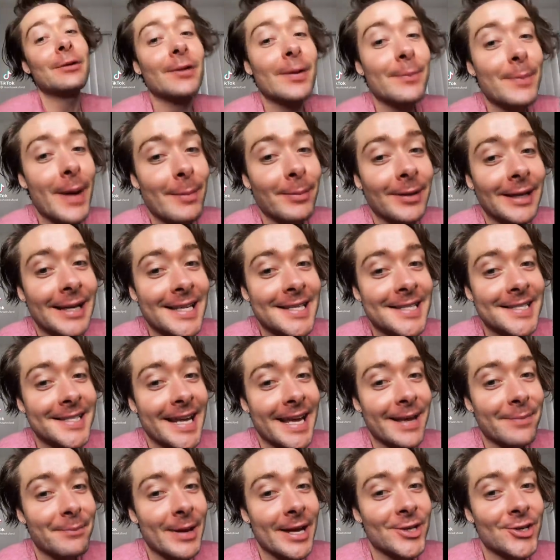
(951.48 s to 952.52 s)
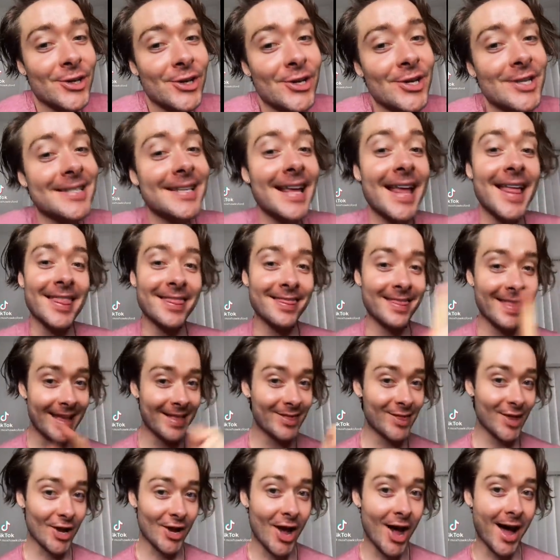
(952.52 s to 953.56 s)
Republicans take pictures,
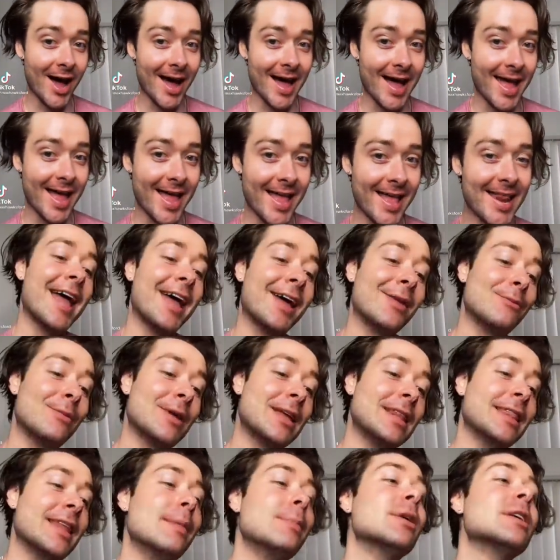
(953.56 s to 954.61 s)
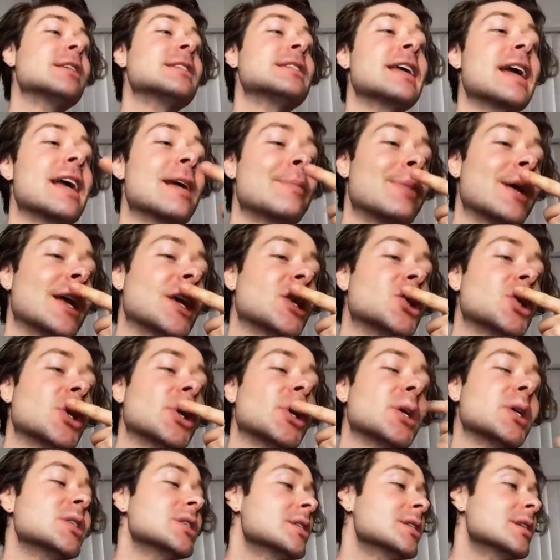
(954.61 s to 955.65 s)
they look hot. And when liberals take
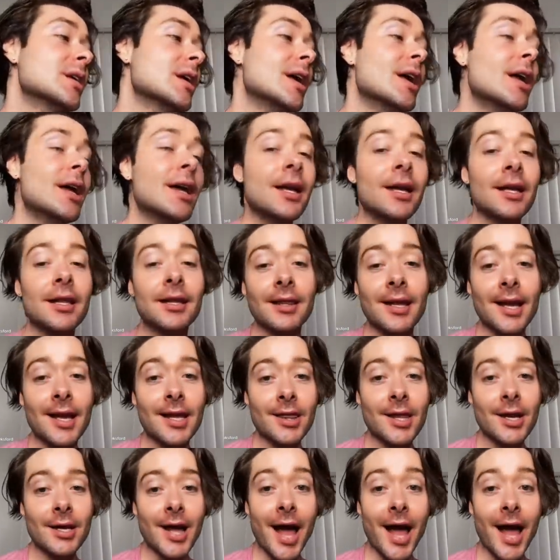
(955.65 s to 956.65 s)
pictures, they look